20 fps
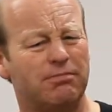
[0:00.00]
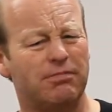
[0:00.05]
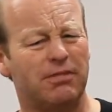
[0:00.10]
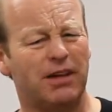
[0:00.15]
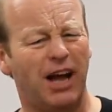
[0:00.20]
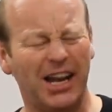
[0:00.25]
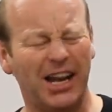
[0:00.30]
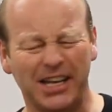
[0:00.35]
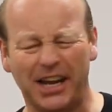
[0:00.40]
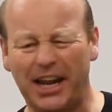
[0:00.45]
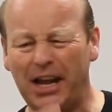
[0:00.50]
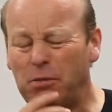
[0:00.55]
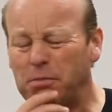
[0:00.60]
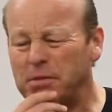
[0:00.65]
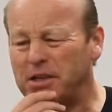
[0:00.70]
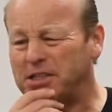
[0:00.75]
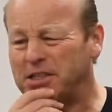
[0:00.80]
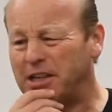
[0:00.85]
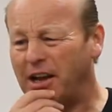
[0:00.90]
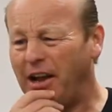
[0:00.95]
I can help
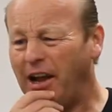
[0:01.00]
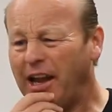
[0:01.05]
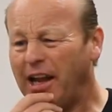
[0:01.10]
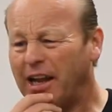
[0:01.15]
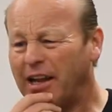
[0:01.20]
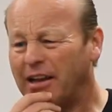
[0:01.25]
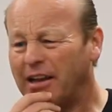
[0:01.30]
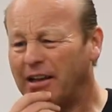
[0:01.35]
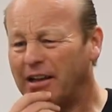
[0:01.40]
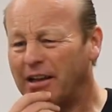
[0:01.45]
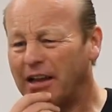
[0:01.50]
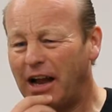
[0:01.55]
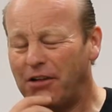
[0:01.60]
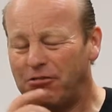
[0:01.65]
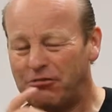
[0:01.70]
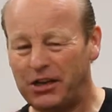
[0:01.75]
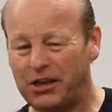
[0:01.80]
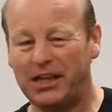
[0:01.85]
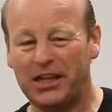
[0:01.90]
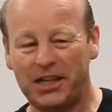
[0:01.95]
this guy. I
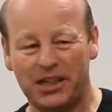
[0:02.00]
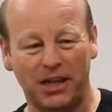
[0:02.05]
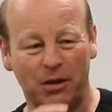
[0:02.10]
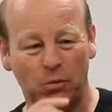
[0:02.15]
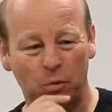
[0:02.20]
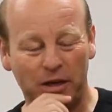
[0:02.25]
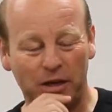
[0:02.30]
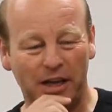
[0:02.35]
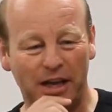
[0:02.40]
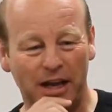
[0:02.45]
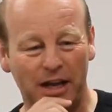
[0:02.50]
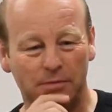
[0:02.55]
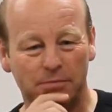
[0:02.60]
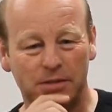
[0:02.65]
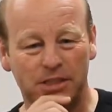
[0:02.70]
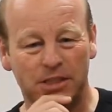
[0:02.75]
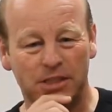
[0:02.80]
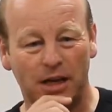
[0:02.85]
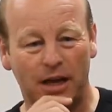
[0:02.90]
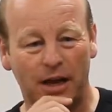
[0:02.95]
really think we can help
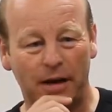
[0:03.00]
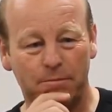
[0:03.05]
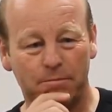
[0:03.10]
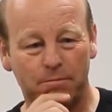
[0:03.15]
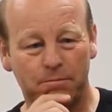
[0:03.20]
this guy.